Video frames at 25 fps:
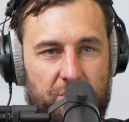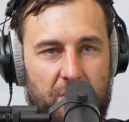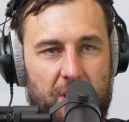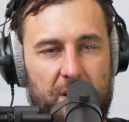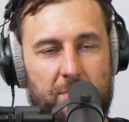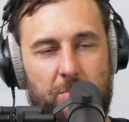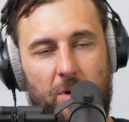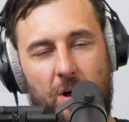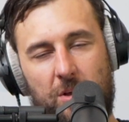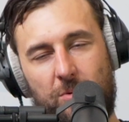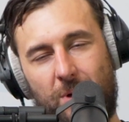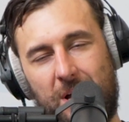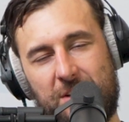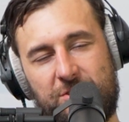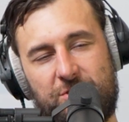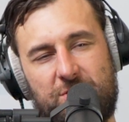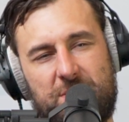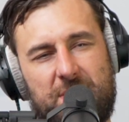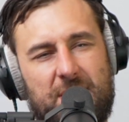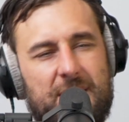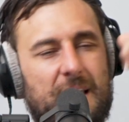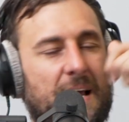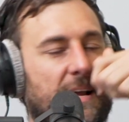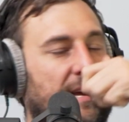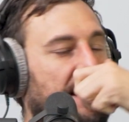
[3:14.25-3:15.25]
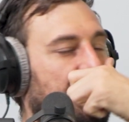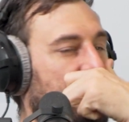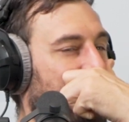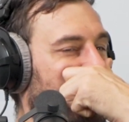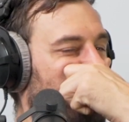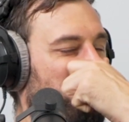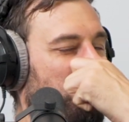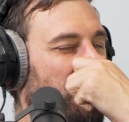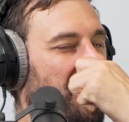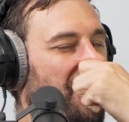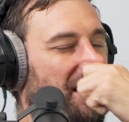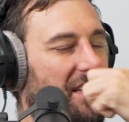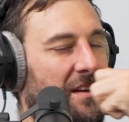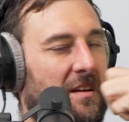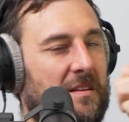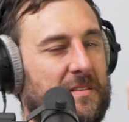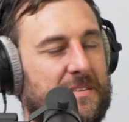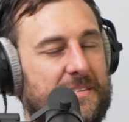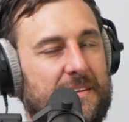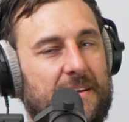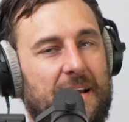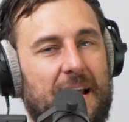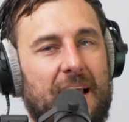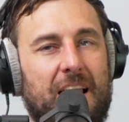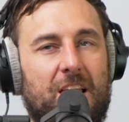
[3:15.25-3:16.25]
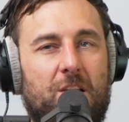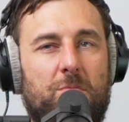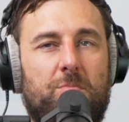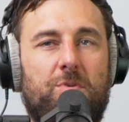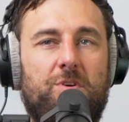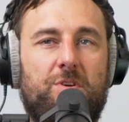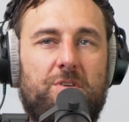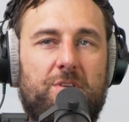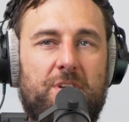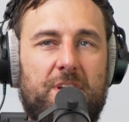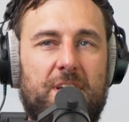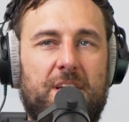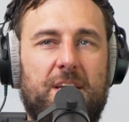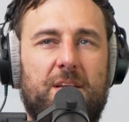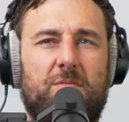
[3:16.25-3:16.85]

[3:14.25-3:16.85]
By the way, did you see that game where the Halliburton hit?